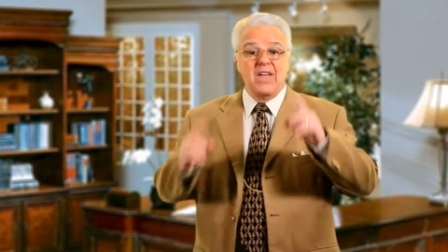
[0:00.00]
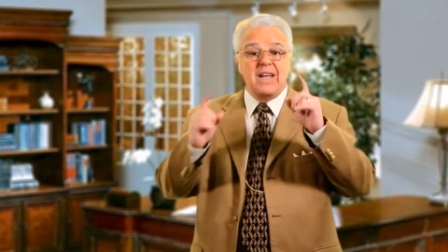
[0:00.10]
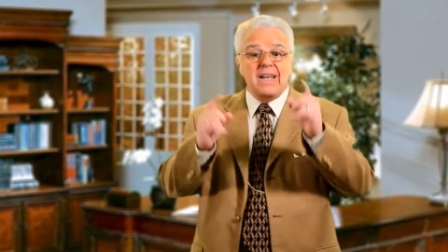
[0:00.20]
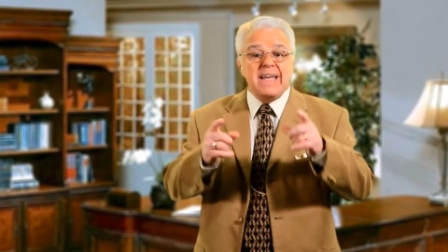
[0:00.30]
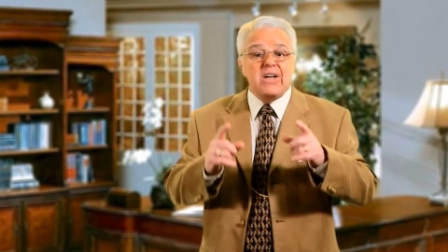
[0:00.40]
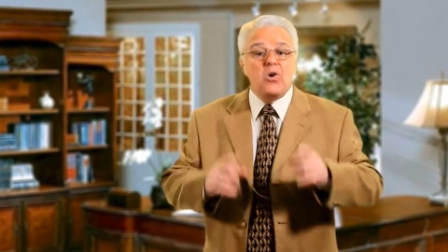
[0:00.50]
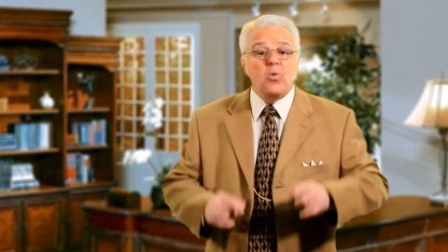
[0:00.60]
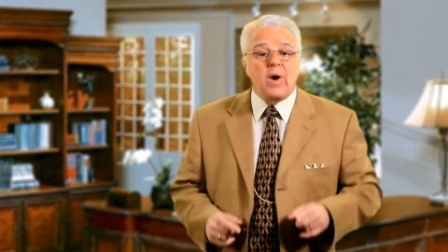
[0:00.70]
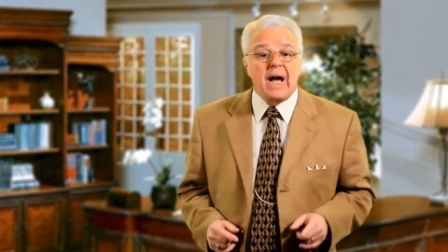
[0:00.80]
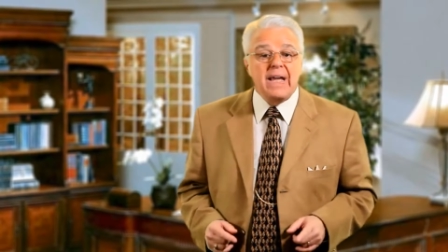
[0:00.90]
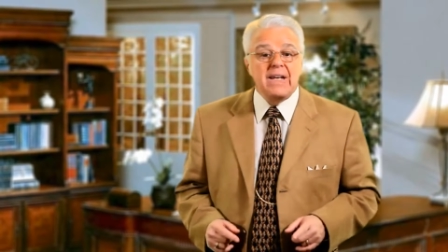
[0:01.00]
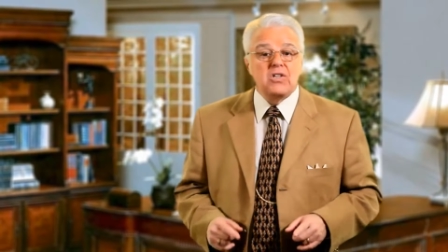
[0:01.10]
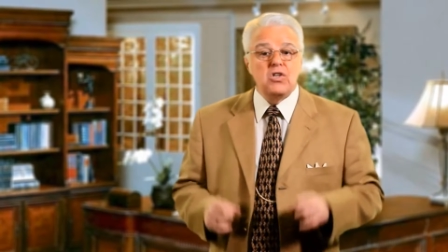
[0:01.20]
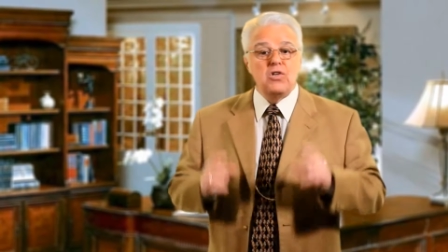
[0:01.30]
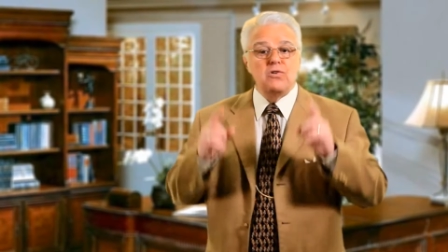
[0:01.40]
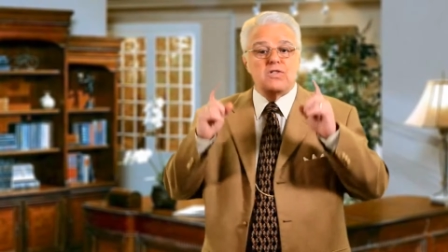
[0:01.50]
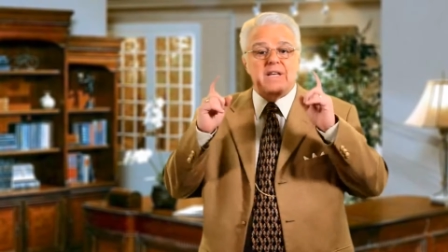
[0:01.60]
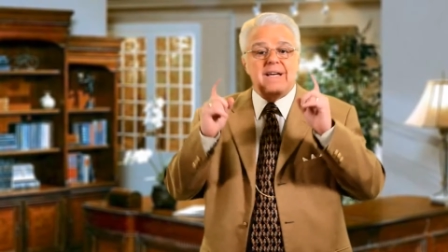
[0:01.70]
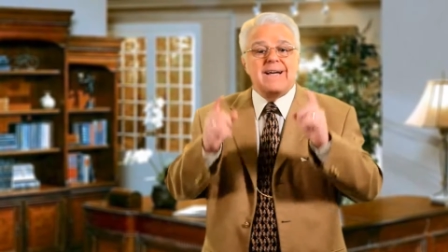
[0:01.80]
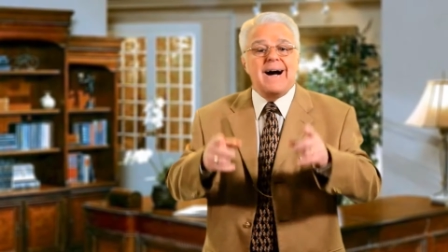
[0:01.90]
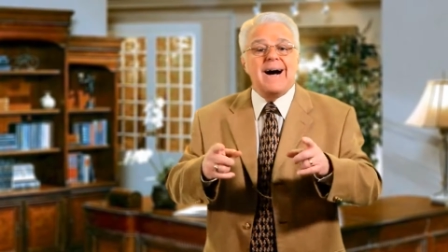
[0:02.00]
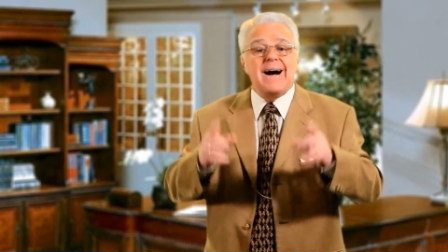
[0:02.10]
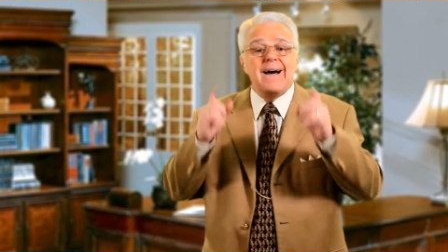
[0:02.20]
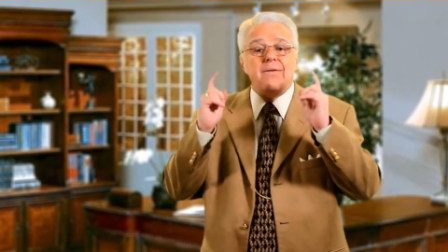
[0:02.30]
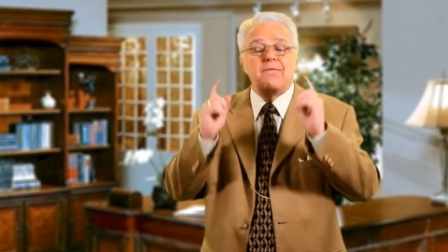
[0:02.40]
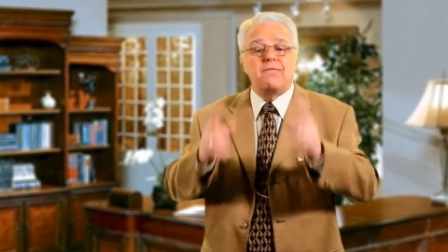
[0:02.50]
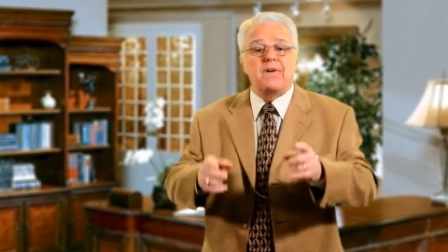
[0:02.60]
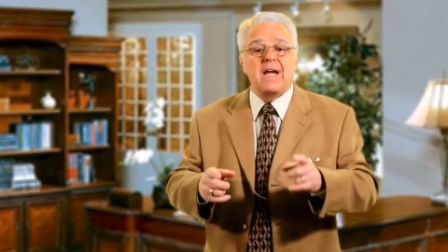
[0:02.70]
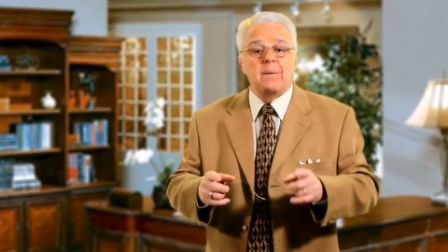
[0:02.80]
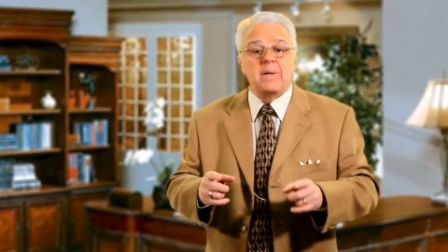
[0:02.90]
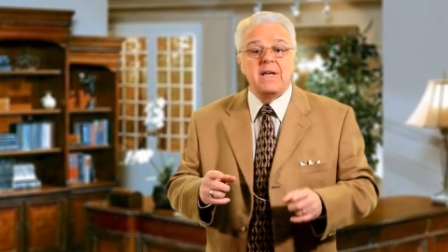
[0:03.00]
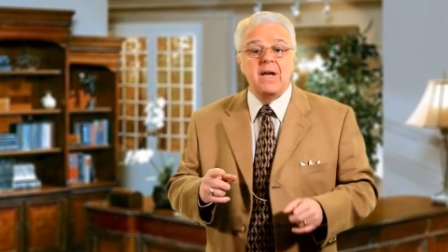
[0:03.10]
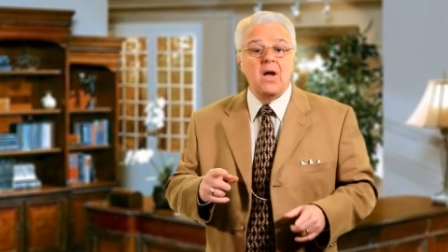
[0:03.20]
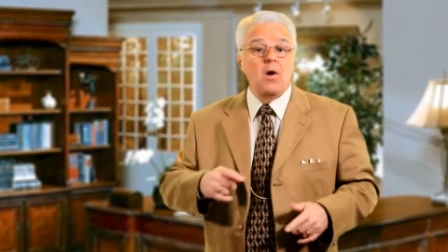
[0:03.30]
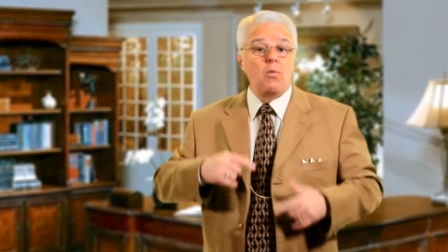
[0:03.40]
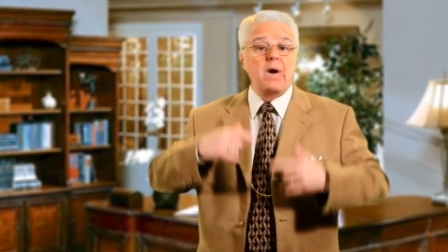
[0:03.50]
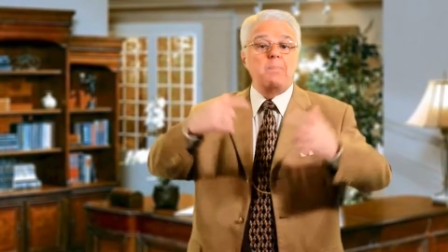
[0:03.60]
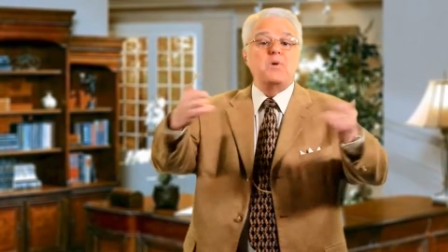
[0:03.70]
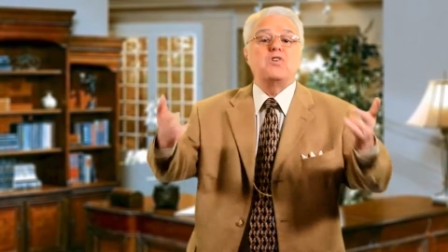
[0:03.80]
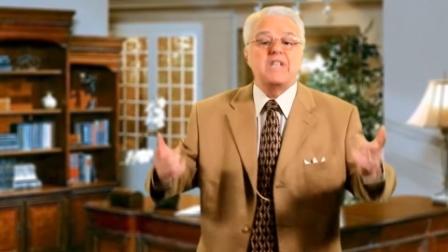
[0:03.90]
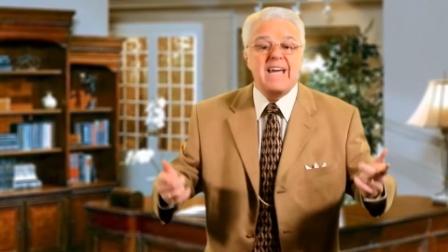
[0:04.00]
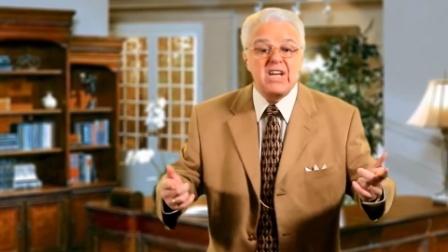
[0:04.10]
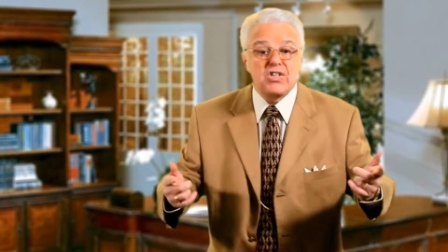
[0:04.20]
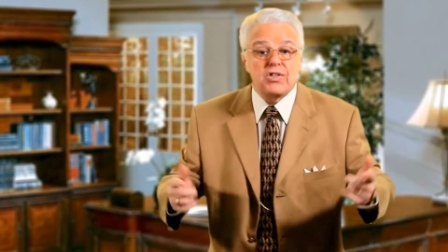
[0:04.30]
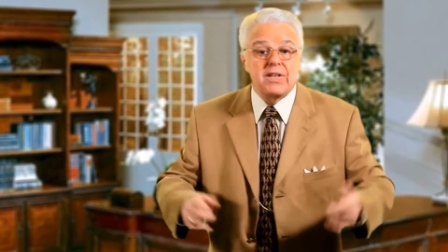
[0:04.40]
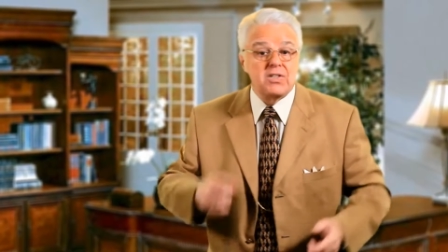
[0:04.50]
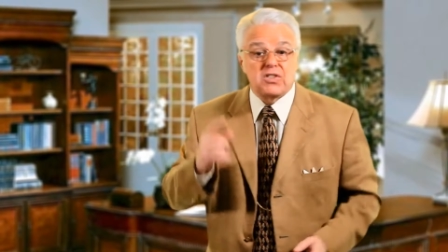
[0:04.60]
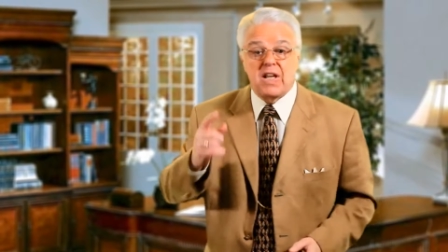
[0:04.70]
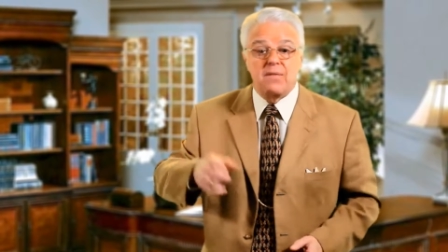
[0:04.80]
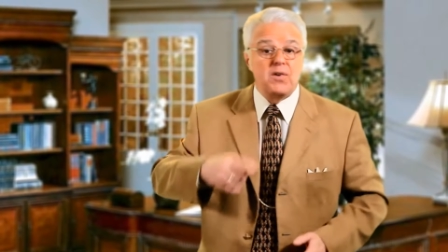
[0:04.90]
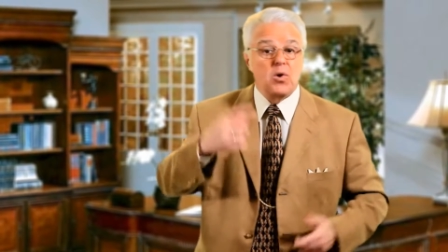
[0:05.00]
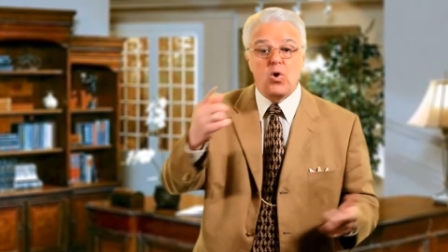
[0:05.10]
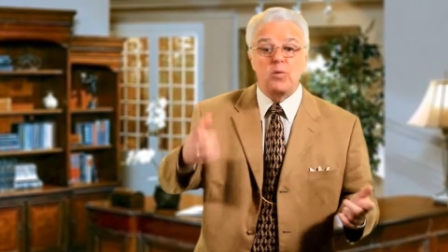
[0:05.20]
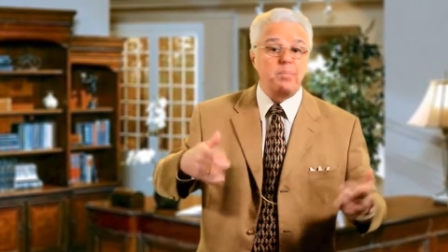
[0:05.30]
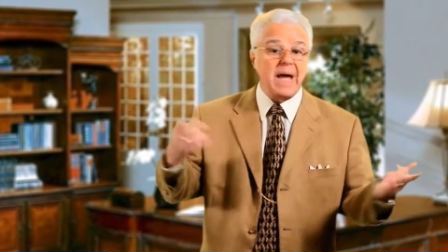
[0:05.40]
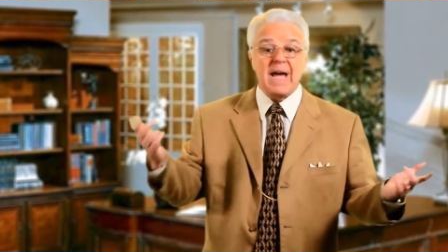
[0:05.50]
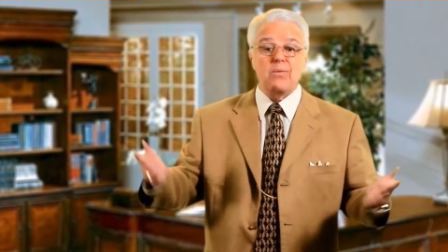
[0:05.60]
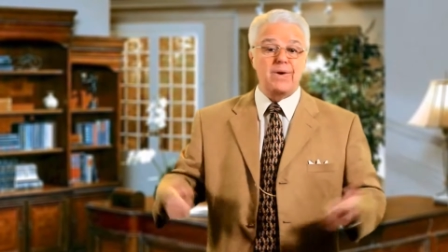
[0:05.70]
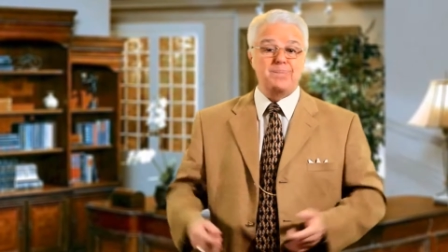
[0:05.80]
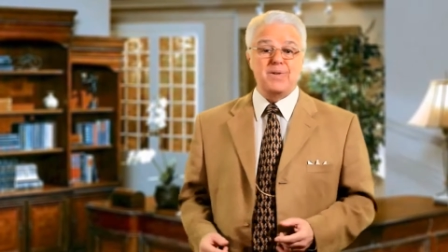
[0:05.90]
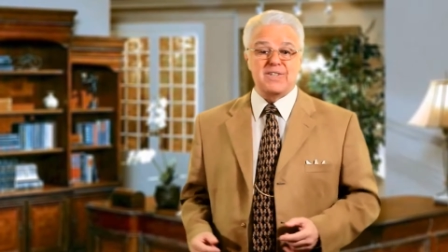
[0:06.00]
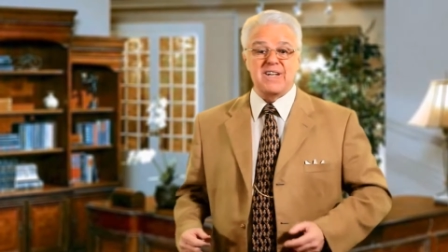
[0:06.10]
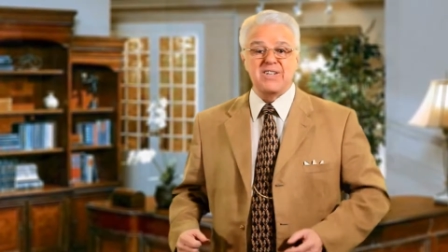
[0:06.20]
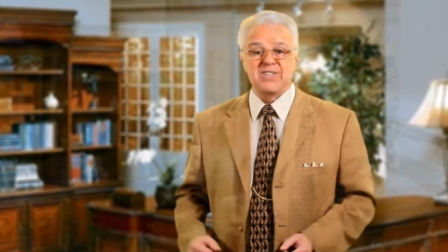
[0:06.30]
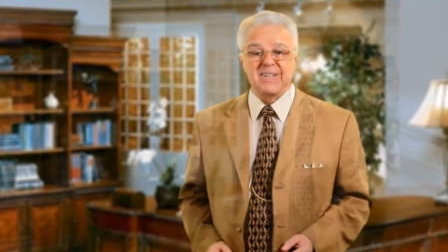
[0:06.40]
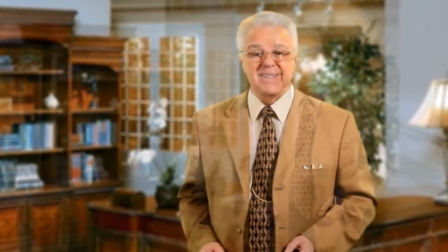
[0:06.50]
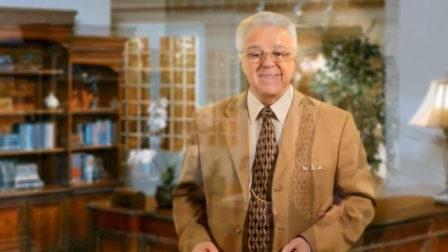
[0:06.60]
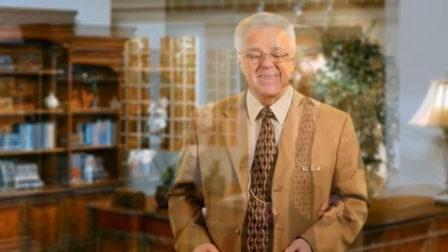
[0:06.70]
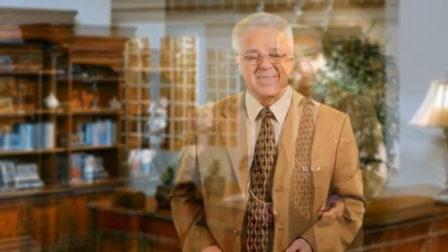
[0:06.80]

the legal right to use the God family reputation instead of your old bad reputation.